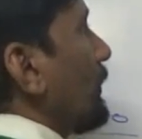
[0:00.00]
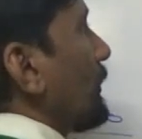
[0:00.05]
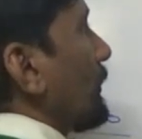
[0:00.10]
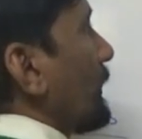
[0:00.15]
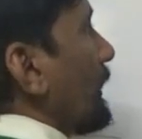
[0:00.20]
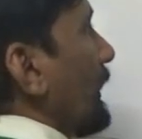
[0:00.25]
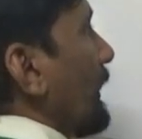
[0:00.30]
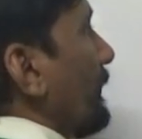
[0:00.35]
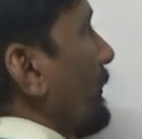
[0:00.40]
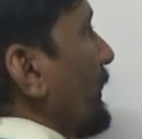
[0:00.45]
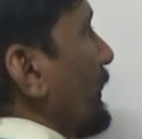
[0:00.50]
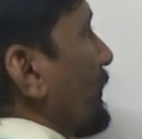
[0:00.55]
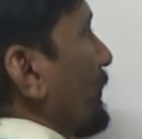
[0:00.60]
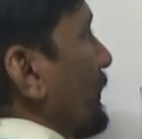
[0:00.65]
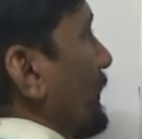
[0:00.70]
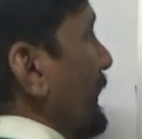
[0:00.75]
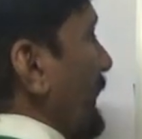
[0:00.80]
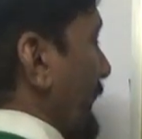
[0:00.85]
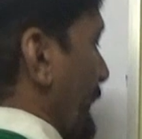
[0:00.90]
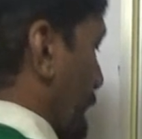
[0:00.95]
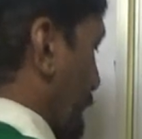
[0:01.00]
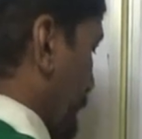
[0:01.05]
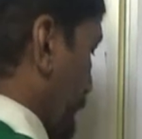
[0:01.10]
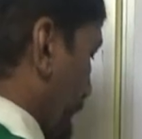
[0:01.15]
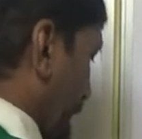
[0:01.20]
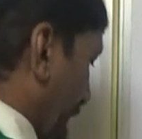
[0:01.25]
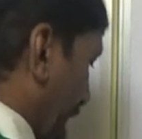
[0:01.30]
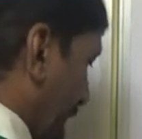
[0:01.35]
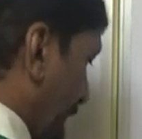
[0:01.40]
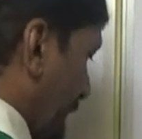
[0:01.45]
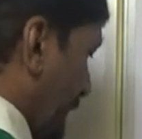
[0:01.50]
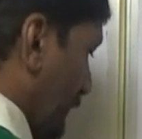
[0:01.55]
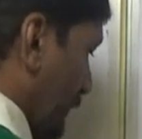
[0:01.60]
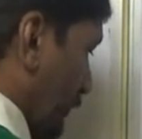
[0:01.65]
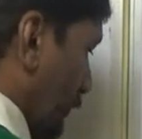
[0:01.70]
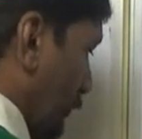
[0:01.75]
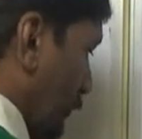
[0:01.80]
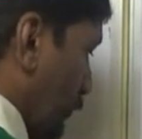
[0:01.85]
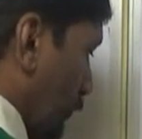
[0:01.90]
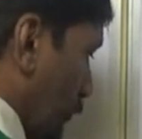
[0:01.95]
K1 K2,
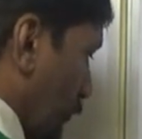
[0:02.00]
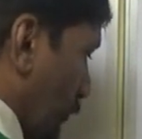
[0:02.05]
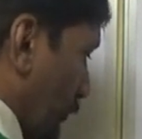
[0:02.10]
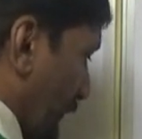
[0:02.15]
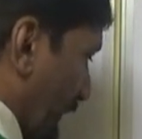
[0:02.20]
right? 2